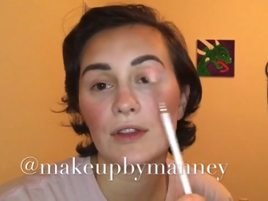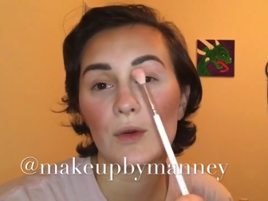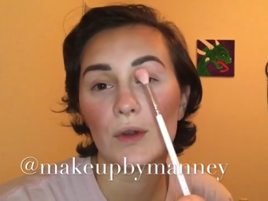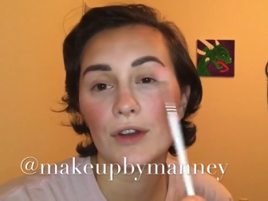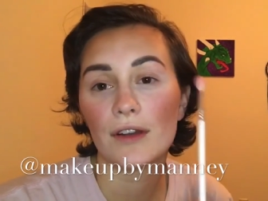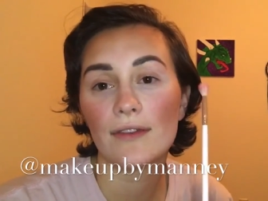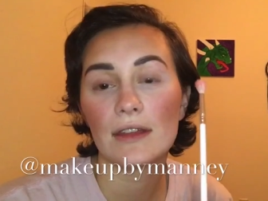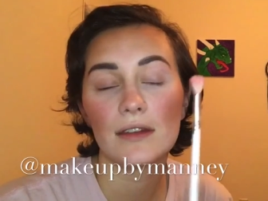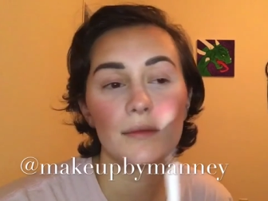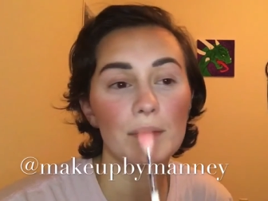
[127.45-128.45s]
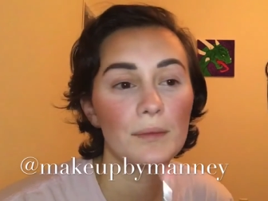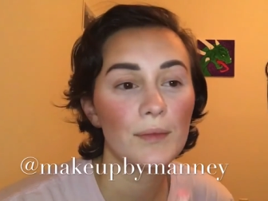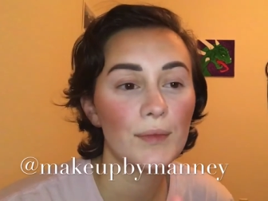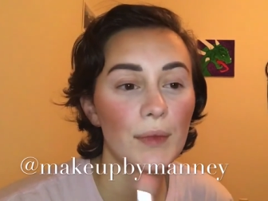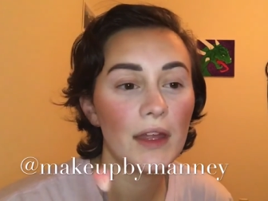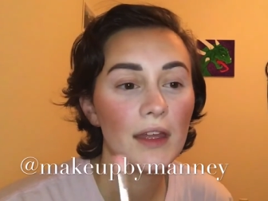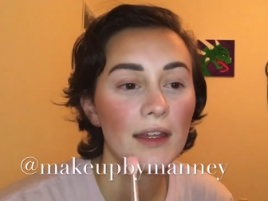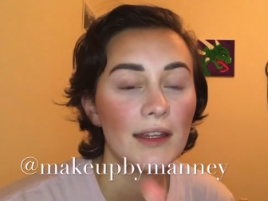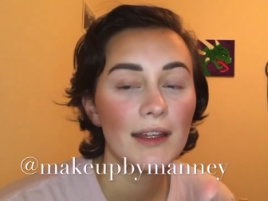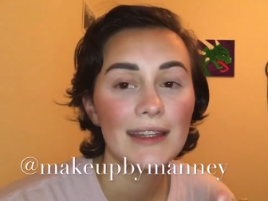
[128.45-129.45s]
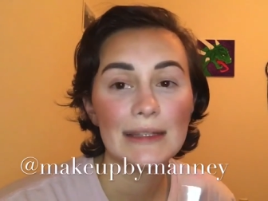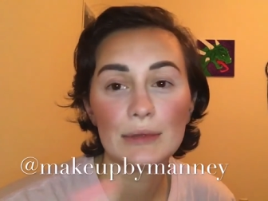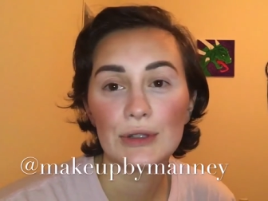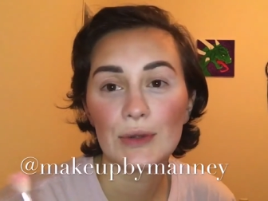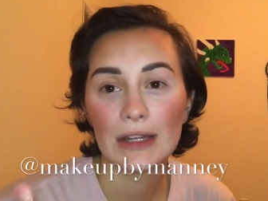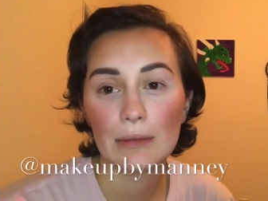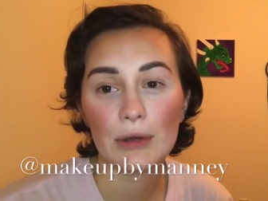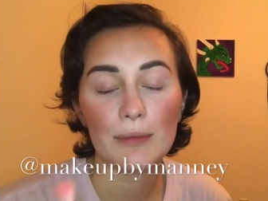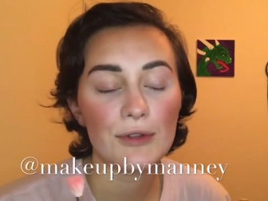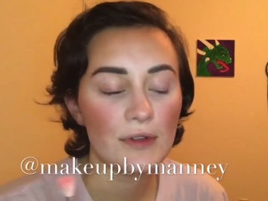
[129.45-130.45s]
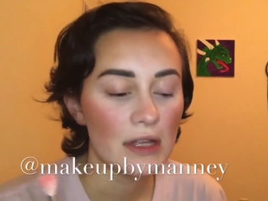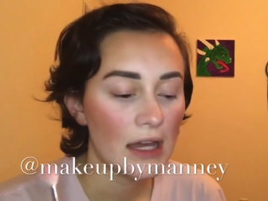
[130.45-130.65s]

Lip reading: order of the blue, green, and purple.